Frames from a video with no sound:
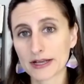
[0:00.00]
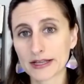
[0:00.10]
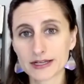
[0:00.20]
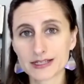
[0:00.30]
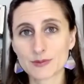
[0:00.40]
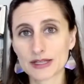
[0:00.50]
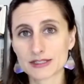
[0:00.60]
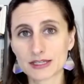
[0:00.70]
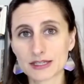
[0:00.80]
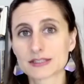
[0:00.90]

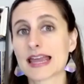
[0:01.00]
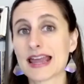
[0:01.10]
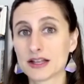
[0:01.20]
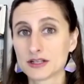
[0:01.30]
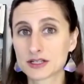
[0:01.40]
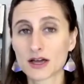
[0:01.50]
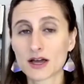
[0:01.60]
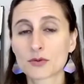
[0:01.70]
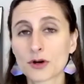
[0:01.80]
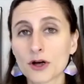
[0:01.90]
expenses and
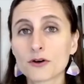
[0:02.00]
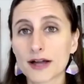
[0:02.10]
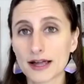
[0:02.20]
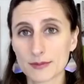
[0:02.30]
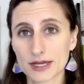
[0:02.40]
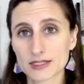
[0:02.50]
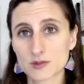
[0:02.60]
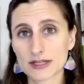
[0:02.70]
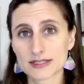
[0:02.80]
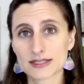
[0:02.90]
program
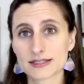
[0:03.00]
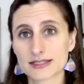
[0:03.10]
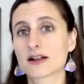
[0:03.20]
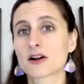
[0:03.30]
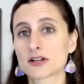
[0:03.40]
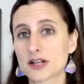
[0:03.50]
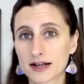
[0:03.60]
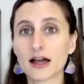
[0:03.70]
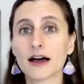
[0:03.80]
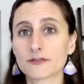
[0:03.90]
expenses that are
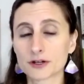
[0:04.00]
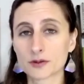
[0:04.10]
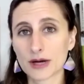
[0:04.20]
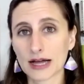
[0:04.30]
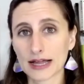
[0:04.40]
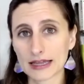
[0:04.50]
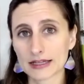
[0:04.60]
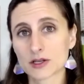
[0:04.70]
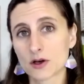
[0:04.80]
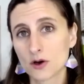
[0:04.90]
not covered by
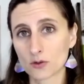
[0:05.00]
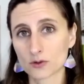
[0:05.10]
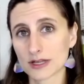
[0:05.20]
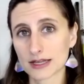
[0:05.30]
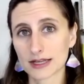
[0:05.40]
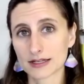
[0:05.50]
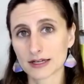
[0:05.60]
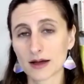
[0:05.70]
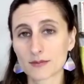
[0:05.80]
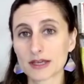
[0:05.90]
its own
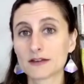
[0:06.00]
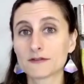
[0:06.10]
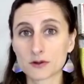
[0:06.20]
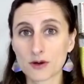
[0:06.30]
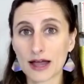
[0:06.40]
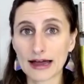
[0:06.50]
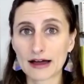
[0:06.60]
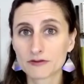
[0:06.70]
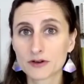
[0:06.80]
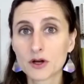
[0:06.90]
income if you
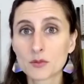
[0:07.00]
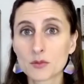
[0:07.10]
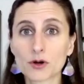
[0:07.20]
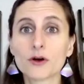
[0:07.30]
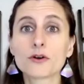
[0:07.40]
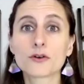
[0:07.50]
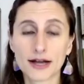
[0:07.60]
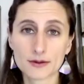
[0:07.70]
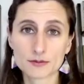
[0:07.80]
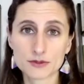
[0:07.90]
have
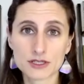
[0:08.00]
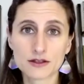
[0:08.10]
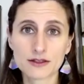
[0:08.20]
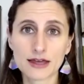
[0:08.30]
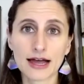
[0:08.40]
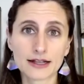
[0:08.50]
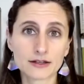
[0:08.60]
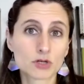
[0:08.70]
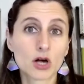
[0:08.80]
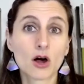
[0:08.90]
programs that
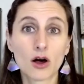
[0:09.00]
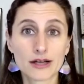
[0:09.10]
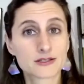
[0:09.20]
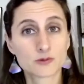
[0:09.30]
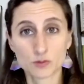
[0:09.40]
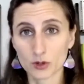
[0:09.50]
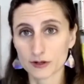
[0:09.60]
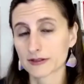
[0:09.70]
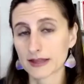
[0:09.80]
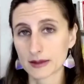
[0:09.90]
cost more
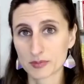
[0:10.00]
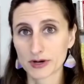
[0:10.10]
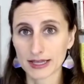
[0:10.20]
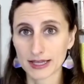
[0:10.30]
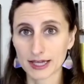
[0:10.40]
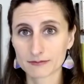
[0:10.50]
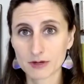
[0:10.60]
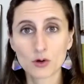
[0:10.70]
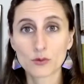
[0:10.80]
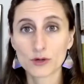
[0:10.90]
than they bring in,
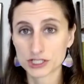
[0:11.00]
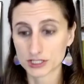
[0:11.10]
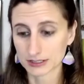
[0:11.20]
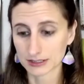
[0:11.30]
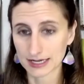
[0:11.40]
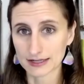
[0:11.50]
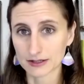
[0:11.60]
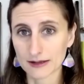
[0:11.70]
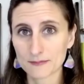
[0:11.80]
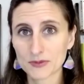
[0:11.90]
which is likely.